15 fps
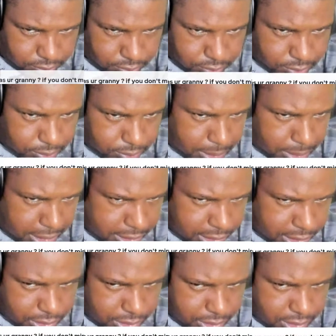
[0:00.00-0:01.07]
My
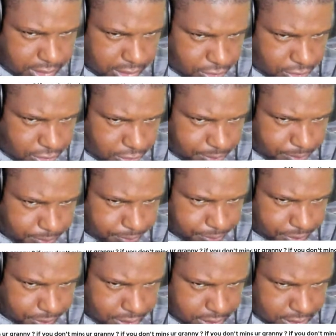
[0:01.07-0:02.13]
condolences, Ingram.
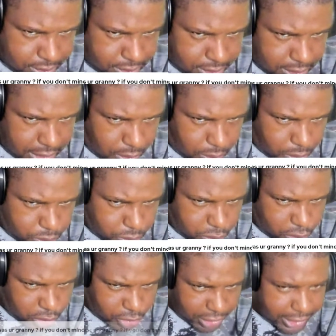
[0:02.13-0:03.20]
How old is your granny?
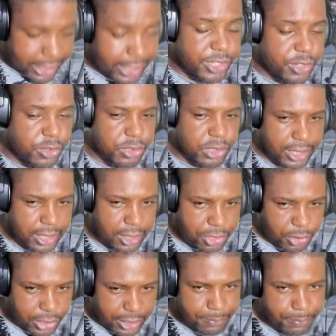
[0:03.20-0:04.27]
She was 93.
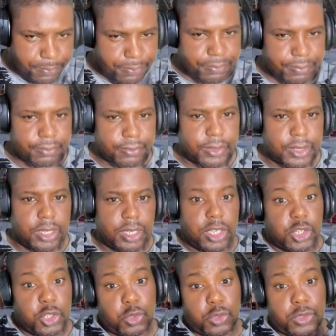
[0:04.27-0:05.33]
She was
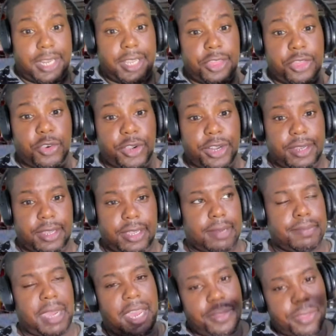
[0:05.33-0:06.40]
93. And my other
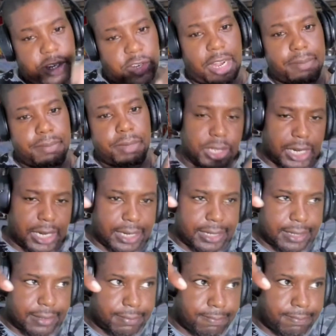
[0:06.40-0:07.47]
grandma, who died
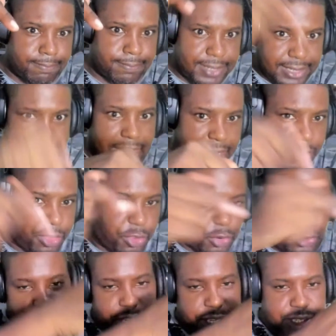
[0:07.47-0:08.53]
today, 3 years
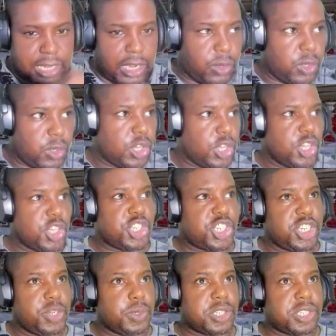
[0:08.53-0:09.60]
ago, she was
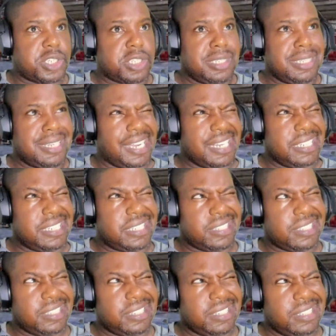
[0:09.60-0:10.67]

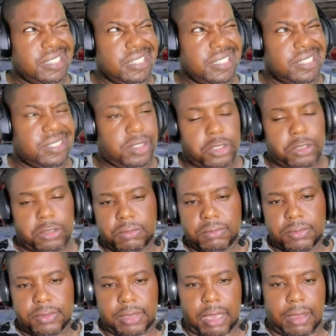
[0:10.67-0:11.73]
92. So,
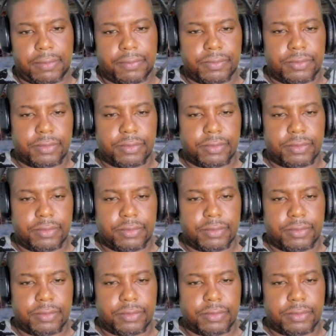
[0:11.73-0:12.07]
yeah.